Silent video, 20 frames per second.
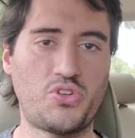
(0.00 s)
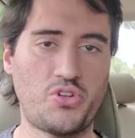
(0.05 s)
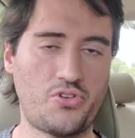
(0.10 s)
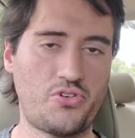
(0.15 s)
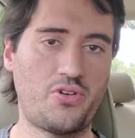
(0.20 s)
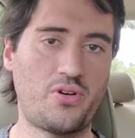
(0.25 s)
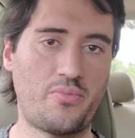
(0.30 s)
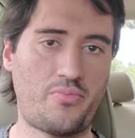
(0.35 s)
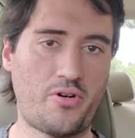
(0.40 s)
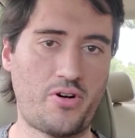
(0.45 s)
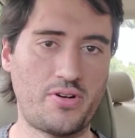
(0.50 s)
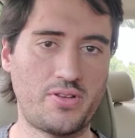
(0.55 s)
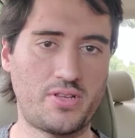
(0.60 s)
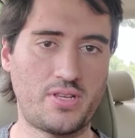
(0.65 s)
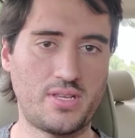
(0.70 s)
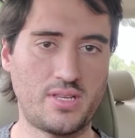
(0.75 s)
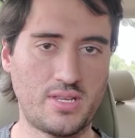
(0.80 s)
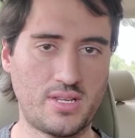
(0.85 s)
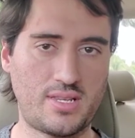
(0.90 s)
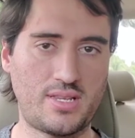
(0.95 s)
especially
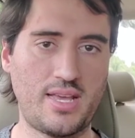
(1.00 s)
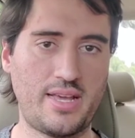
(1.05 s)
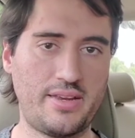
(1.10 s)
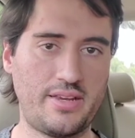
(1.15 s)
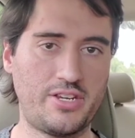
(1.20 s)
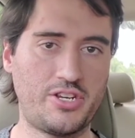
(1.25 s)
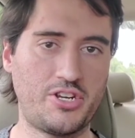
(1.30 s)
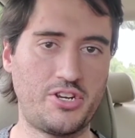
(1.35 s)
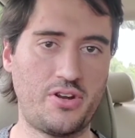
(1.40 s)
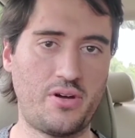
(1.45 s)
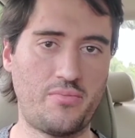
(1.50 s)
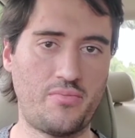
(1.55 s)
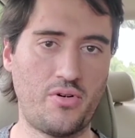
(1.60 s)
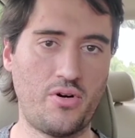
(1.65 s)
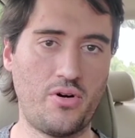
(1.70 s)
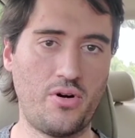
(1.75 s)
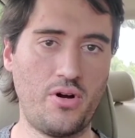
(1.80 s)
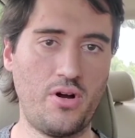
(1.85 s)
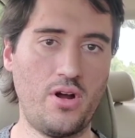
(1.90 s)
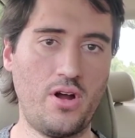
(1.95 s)
for like specific
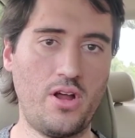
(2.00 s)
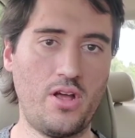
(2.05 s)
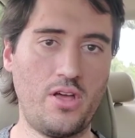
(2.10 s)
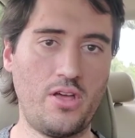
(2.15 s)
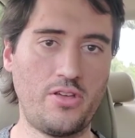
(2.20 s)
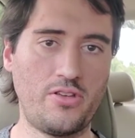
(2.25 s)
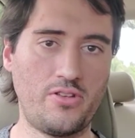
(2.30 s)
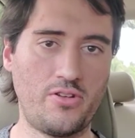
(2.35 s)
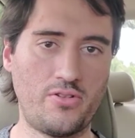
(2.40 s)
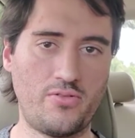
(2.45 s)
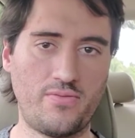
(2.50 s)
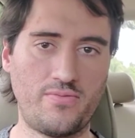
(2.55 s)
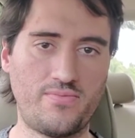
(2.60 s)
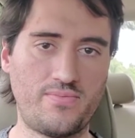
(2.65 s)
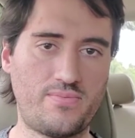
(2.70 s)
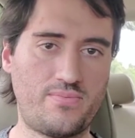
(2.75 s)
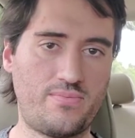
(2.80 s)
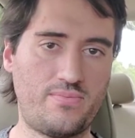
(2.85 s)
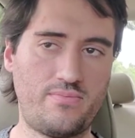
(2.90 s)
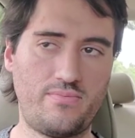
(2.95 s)
Lexus parts, but
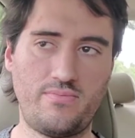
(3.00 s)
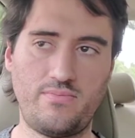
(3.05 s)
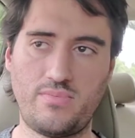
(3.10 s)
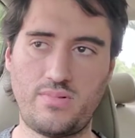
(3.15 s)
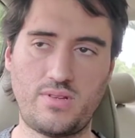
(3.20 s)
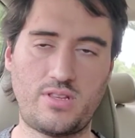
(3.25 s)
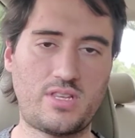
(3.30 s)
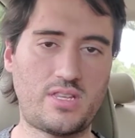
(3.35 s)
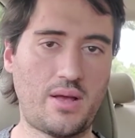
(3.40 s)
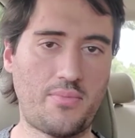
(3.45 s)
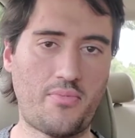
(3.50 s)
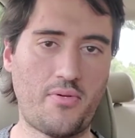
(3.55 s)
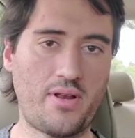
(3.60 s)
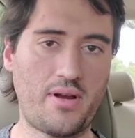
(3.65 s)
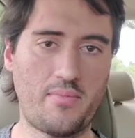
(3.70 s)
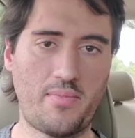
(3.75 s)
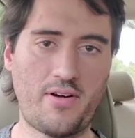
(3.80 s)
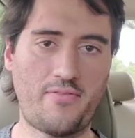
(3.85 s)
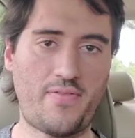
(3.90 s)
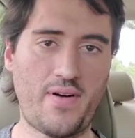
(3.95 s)
most Toyota parts is a
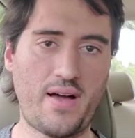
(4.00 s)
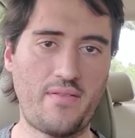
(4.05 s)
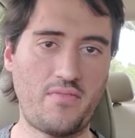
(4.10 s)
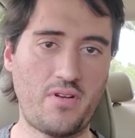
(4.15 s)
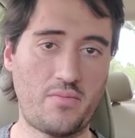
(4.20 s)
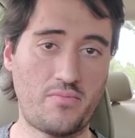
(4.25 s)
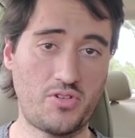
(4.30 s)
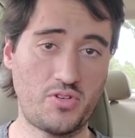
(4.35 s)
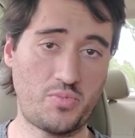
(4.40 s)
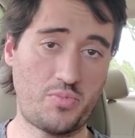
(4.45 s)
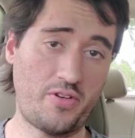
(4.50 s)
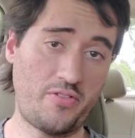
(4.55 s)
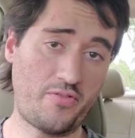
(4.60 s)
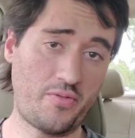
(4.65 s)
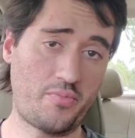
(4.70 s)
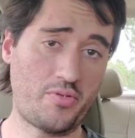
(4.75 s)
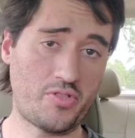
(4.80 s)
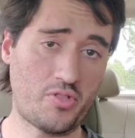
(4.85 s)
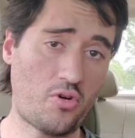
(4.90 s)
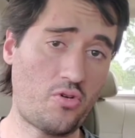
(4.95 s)
10-digit number,
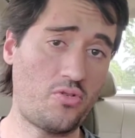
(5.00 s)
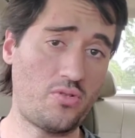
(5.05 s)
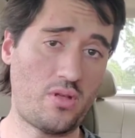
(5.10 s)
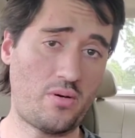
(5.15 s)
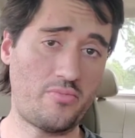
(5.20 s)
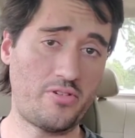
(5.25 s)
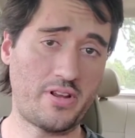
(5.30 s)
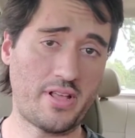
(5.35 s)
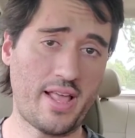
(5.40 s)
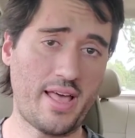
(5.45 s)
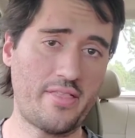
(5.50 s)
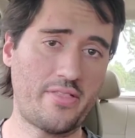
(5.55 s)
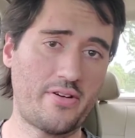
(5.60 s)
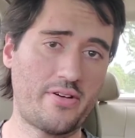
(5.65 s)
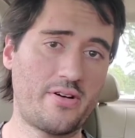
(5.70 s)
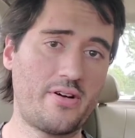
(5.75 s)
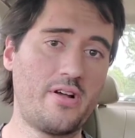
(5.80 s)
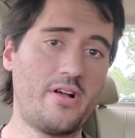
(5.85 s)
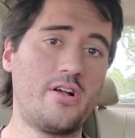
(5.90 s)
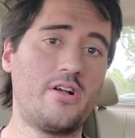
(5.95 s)

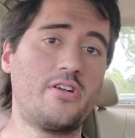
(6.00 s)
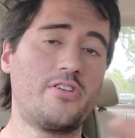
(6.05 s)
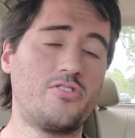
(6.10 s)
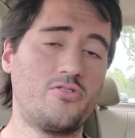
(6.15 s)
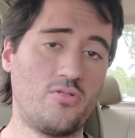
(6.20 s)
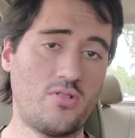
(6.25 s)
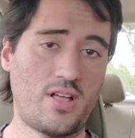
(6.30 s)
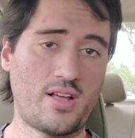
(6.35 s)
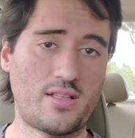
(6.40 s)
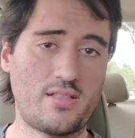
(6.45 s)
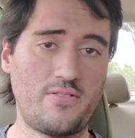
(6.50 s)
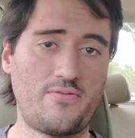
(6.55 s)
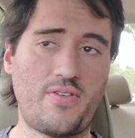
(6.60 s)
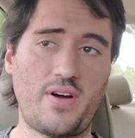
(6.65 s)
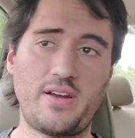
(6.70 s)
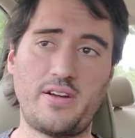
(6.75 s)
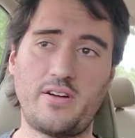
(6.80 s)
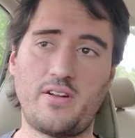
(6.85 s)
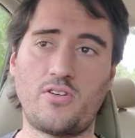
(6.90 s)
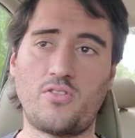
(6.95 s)
separated by
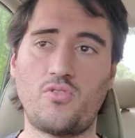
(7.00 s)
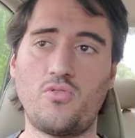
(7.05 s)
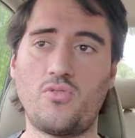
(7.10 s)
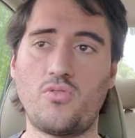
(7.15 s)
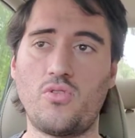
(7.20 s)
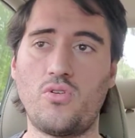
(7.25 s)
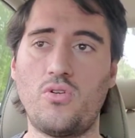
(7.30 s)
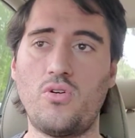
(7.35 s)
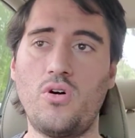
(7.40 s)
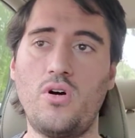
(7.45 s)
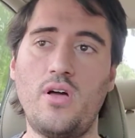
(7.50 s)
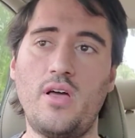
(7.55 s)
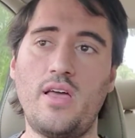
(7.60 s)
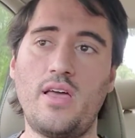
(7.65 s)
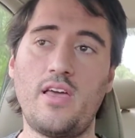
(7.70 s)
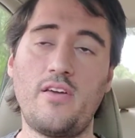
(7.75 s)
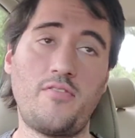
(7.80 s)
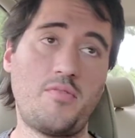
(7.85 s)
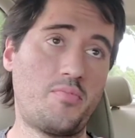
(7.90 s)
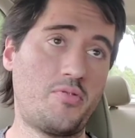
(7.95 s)
5 numbers. But if you put
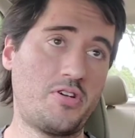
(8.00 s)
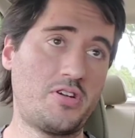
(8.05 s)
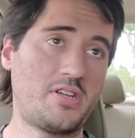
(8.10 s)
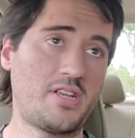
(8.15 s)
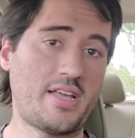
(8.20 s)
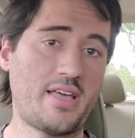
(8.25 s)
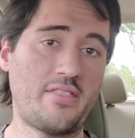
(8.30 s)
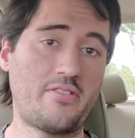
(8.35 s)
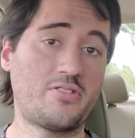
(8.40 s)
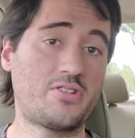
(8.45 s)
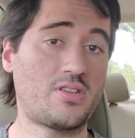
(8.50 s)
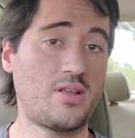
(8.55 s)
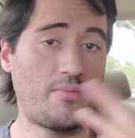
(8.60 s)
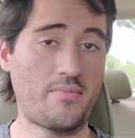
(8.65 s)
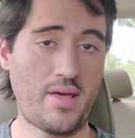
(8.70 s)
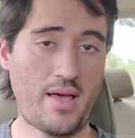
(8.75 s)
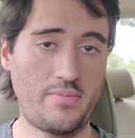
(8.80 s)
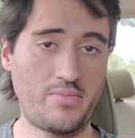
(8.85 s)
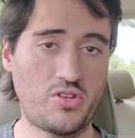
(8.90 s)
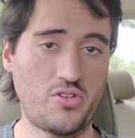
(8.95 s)
the whole number together,
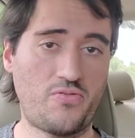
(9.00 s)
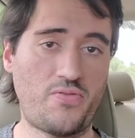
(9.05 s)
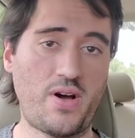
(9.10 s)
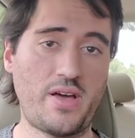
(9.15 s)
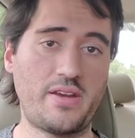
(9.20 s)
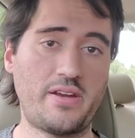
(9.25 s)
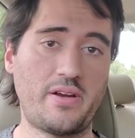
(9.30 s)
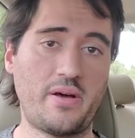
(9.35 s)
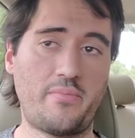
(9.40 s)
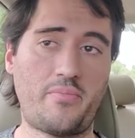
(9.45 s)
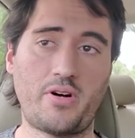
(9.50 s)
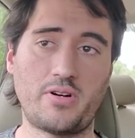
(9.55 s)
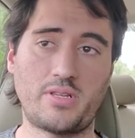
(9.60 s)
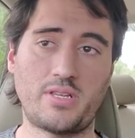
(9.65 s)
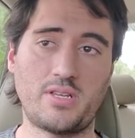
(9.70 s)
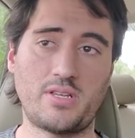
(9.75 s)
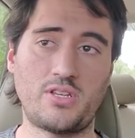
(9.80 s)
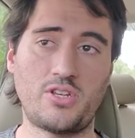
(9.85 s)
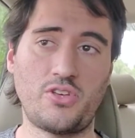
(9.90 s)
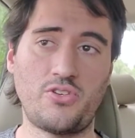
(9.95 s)
you'll likely find it
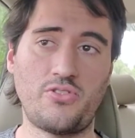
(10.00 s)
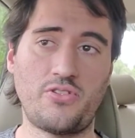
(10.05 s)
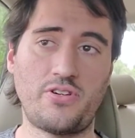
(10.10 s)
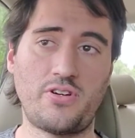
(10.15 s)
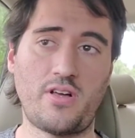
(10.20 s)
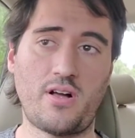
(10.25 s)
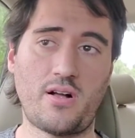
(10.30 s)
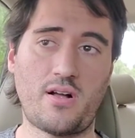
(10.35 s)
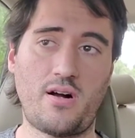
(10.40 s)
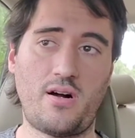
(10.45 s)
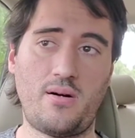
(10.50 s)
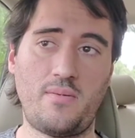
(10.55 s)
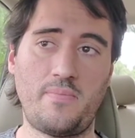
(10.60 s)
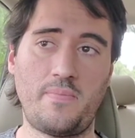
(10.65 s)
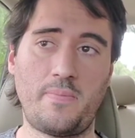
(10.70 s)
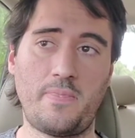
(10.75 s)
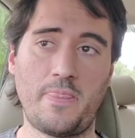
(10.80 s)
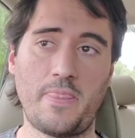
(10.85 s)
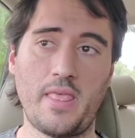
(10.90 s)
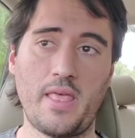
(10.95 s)
on Google. If you
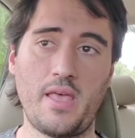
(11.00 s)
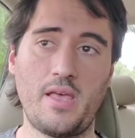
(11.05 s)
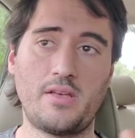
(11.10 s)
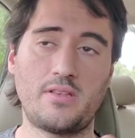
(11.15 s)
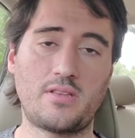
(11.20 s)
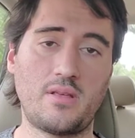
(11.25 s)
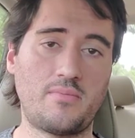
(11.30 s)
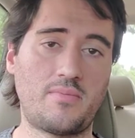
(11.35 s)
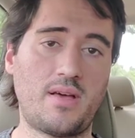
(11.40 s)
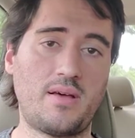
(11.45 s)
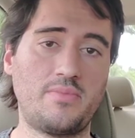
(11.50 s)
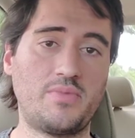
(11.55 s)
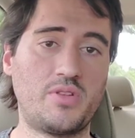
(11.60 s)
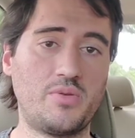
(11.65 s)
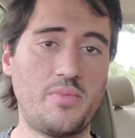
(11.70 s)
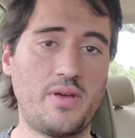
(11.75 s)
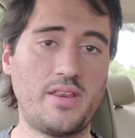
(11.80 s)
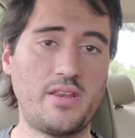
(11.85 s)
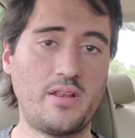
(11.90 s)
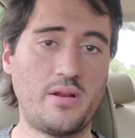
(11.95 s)
put it together,
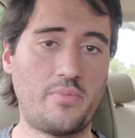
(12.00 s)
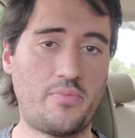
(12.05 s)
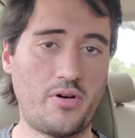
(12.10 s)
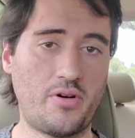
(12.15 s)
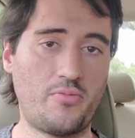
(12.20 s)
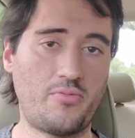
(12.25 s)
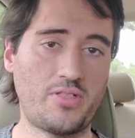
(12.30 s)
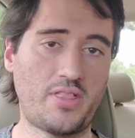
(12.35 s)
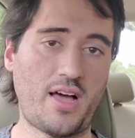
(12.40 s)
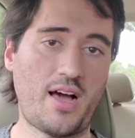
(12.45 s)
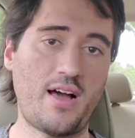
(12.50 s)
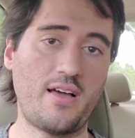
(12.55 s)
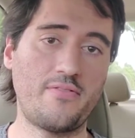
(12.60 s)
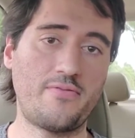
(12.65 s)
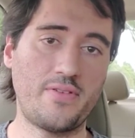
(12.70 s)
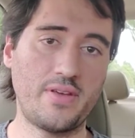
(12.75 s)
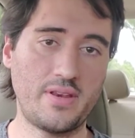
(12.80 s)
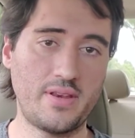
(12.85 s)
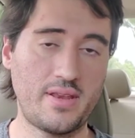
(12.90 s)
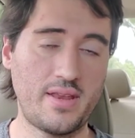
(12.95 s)
sometimes you'll find it on
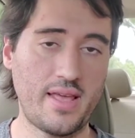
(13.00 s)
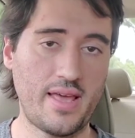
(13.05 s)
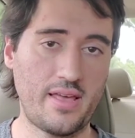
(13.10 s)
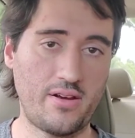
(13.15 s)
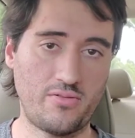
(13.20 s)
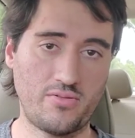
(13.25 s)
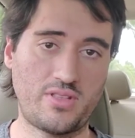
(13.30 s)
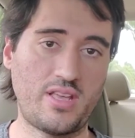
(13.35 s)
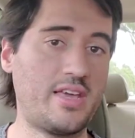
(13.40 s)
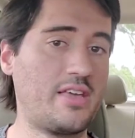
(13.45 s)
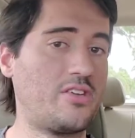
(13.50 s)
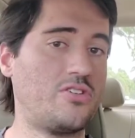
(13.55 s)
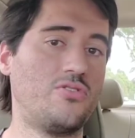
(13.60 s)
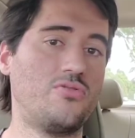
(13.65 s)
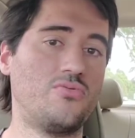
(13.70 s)
parts.toyota.com.